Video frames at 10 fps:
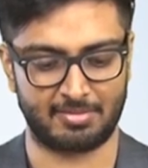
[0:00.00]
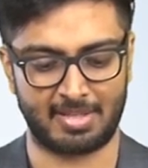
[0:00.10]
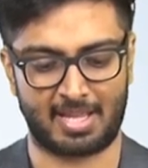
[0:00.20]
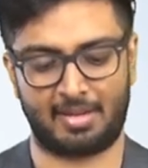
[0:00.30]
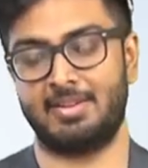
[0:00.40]

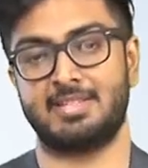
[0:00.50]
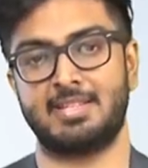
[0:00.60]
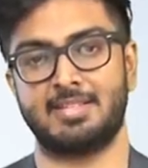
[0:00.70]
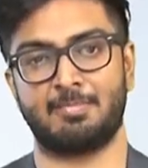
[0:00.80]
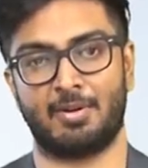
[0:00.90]
The
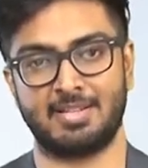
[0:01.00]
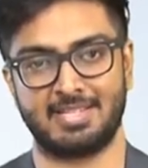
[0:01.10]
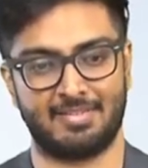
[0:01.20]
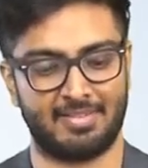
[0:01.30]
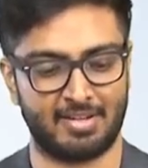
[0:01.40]
accuracy is
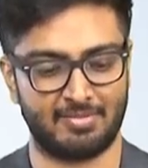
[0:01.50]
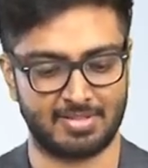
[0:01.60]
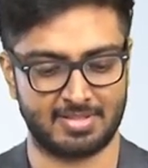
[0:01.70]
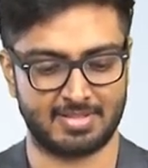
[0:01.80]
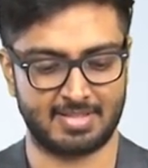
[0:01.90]
0.78,
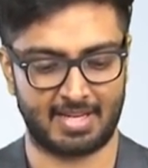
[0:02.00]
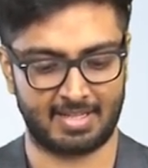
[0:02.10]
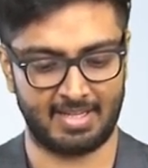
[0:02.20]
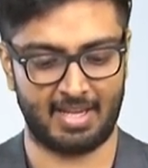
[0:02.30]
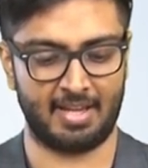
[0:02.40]
which is
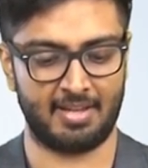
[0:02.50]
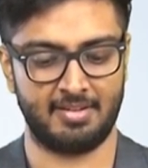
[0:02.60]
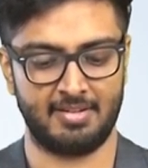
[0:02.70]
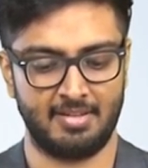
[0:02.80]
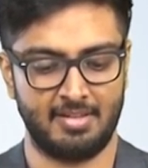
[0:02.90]
slightly higher.